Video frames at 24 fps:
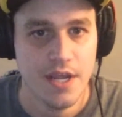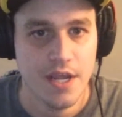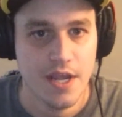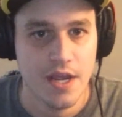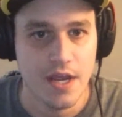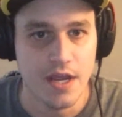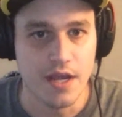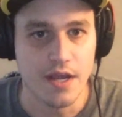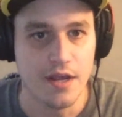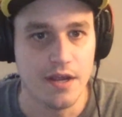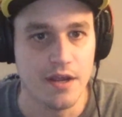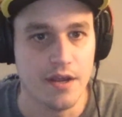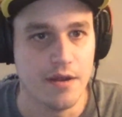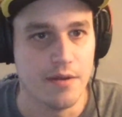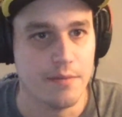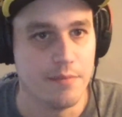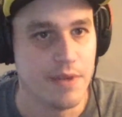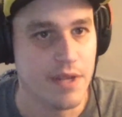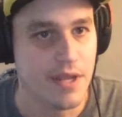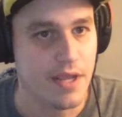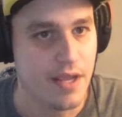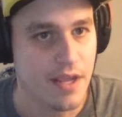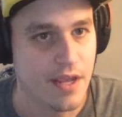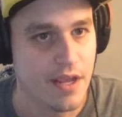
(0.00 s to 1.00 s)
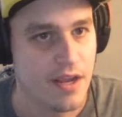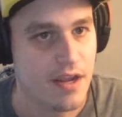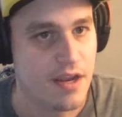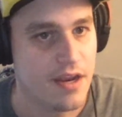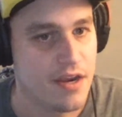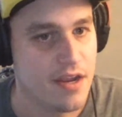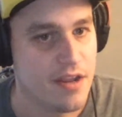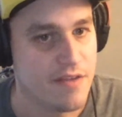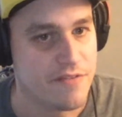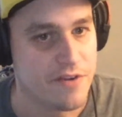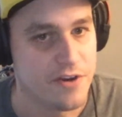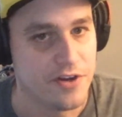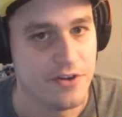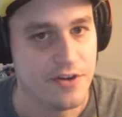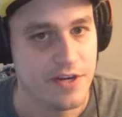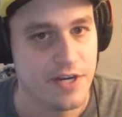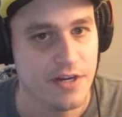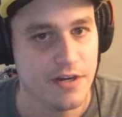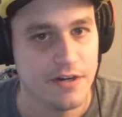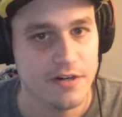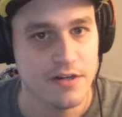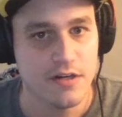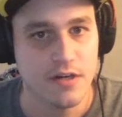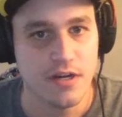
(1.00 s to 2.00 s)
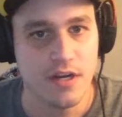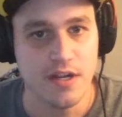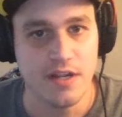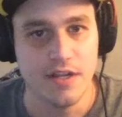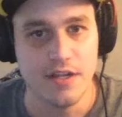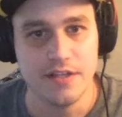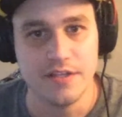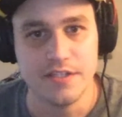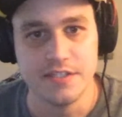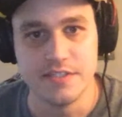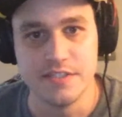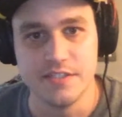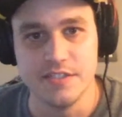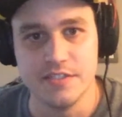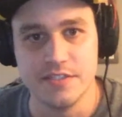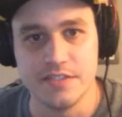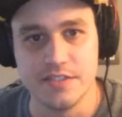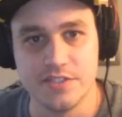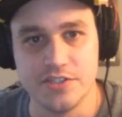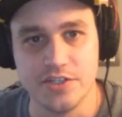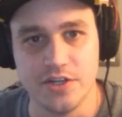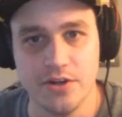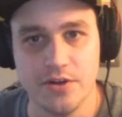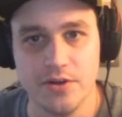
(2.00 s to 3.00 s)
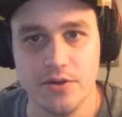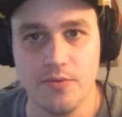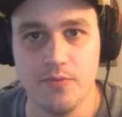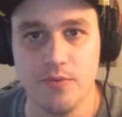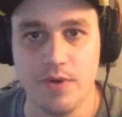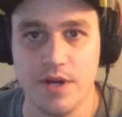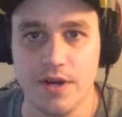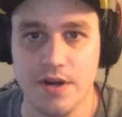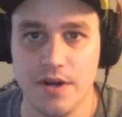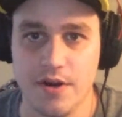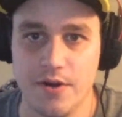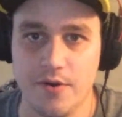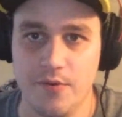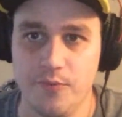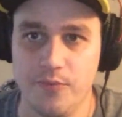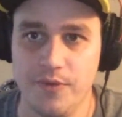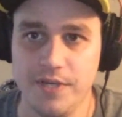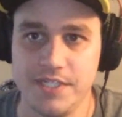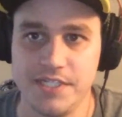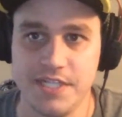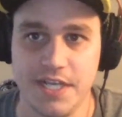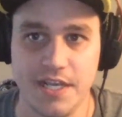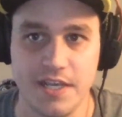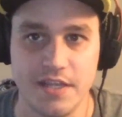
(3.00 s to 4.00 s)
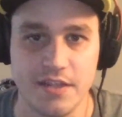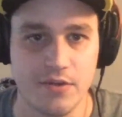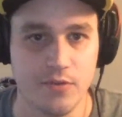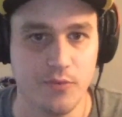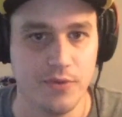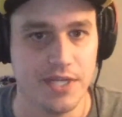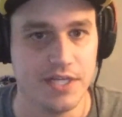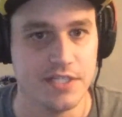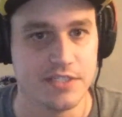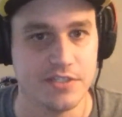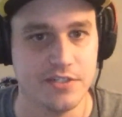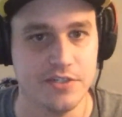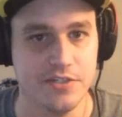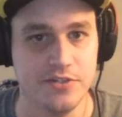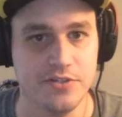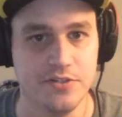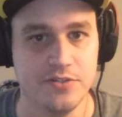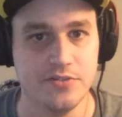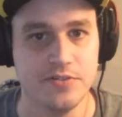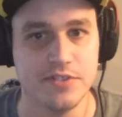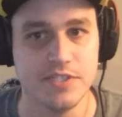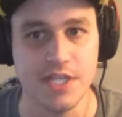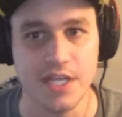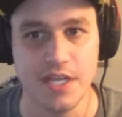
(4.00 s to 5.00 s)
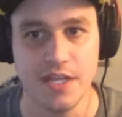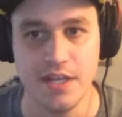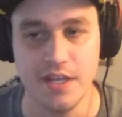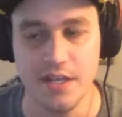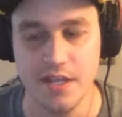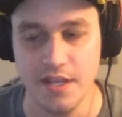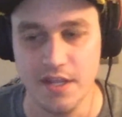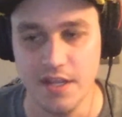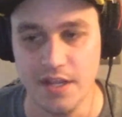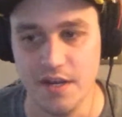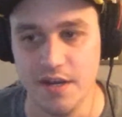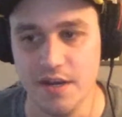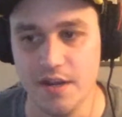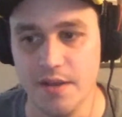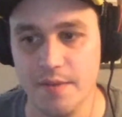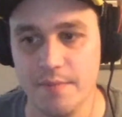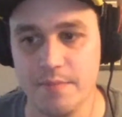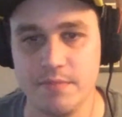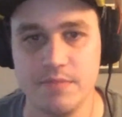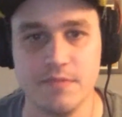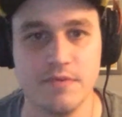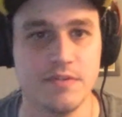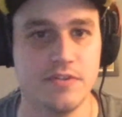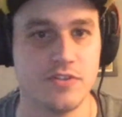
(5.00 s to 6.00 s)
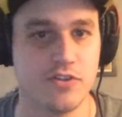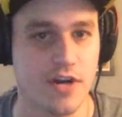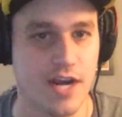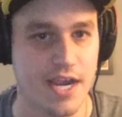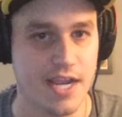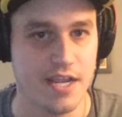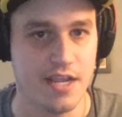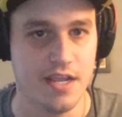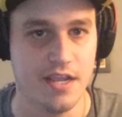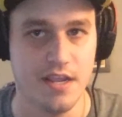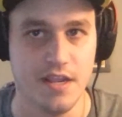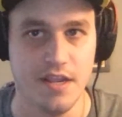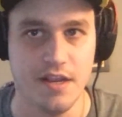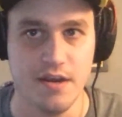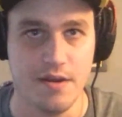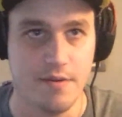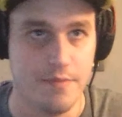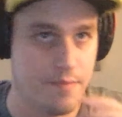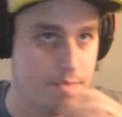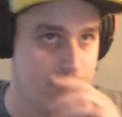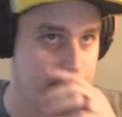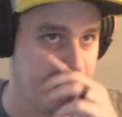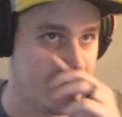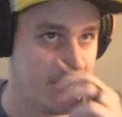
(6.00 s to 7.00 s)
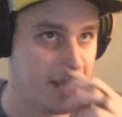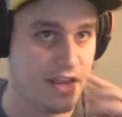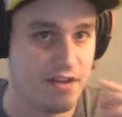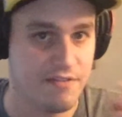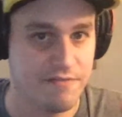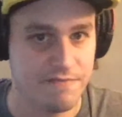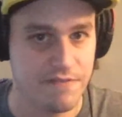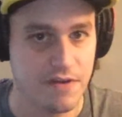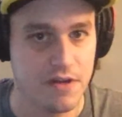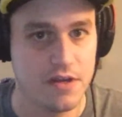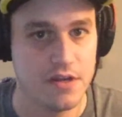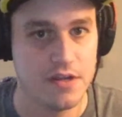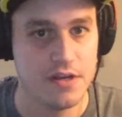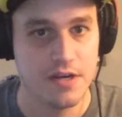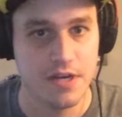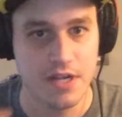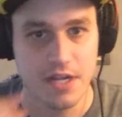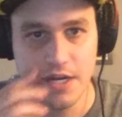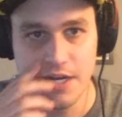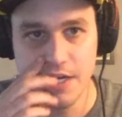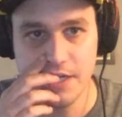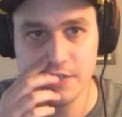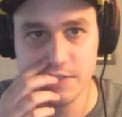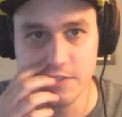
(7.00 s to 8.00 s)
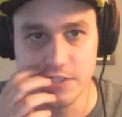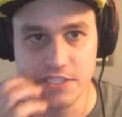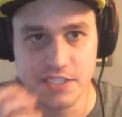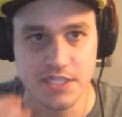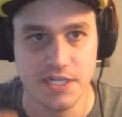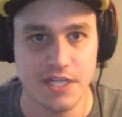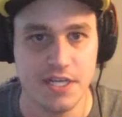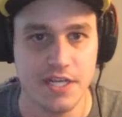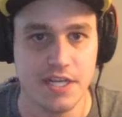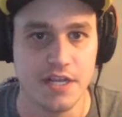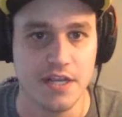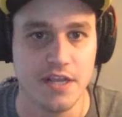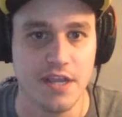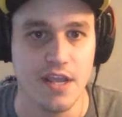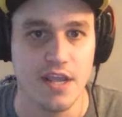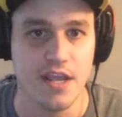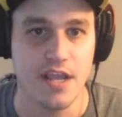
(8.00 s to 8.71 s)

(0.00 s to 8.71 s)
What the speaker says: And if you're new here, this is a show where we take the week's news and try and make it fun and interesting.